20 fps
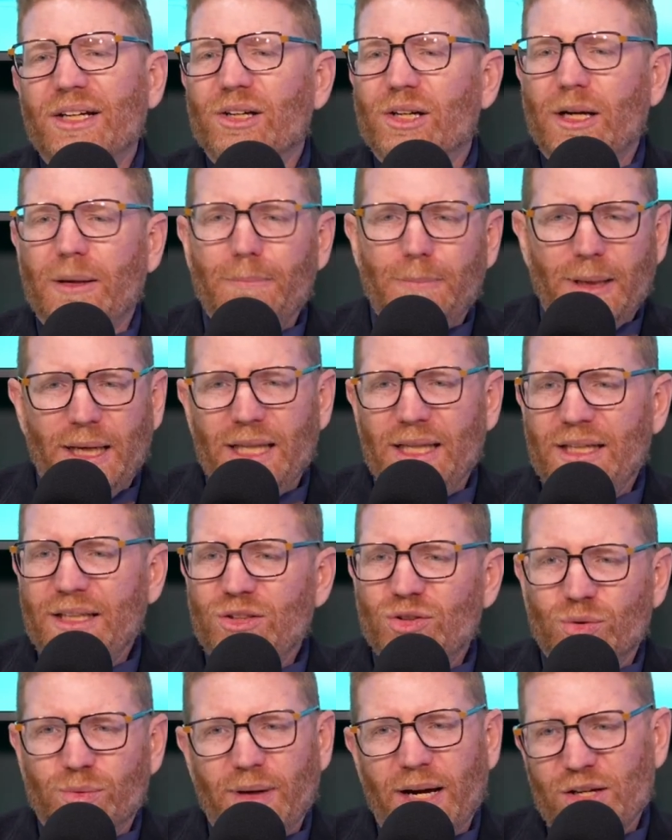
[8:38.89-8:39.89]
compelling
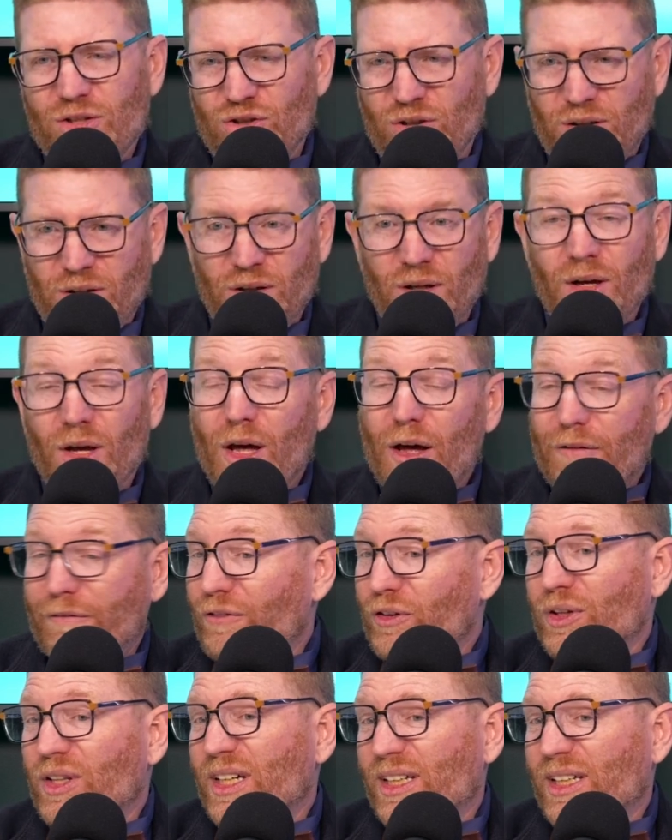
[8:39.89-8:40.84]
direction for the